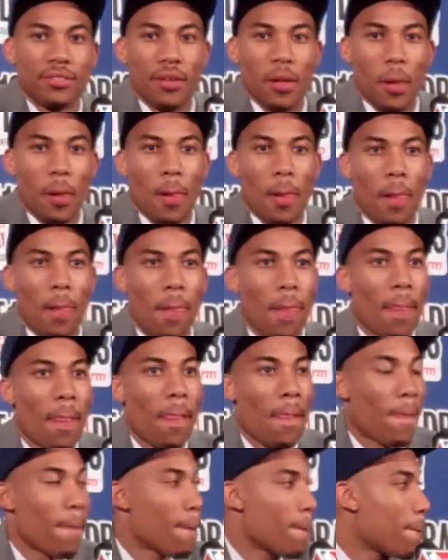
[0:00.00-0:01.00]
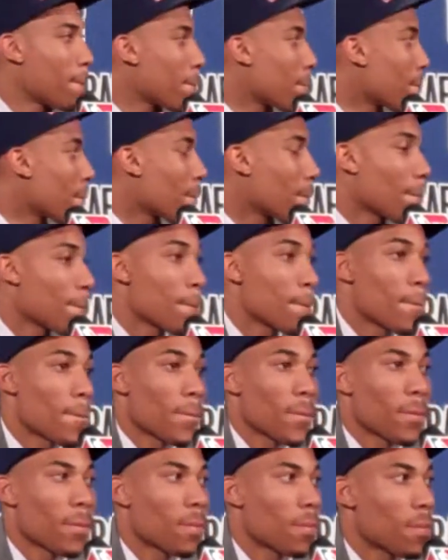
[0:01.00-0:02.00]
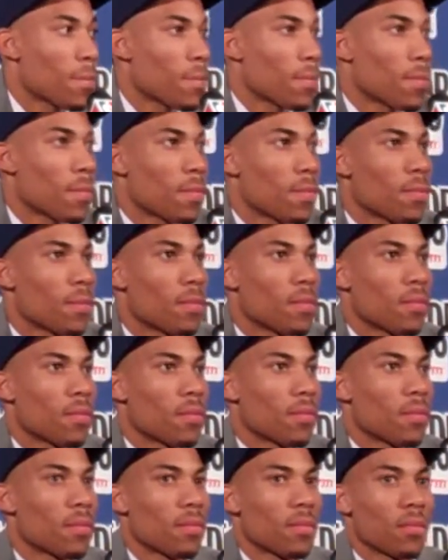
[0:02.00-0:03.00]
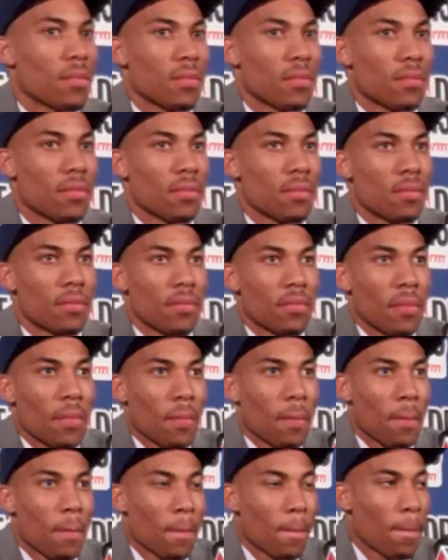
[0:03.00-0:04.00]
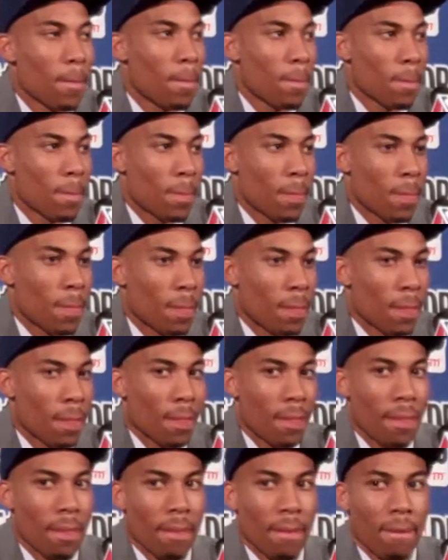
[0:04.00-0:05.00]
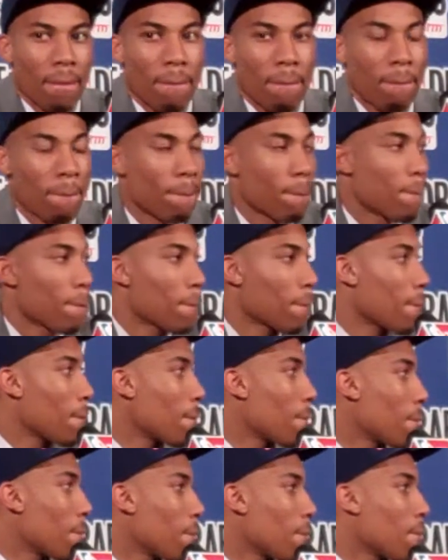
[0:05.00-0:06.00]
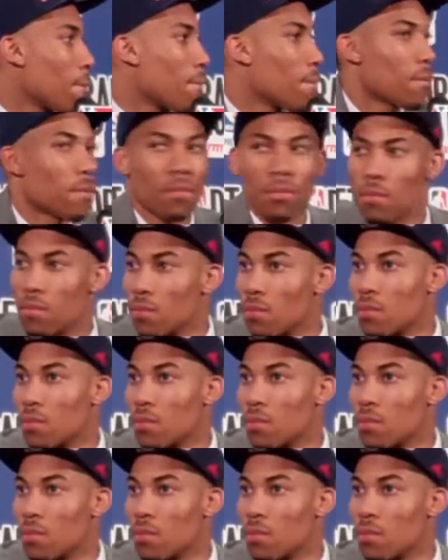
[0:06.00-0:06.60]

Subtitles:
Otto, congratulations to you. Devontae has so much to talk about. Right here to your right. To your right.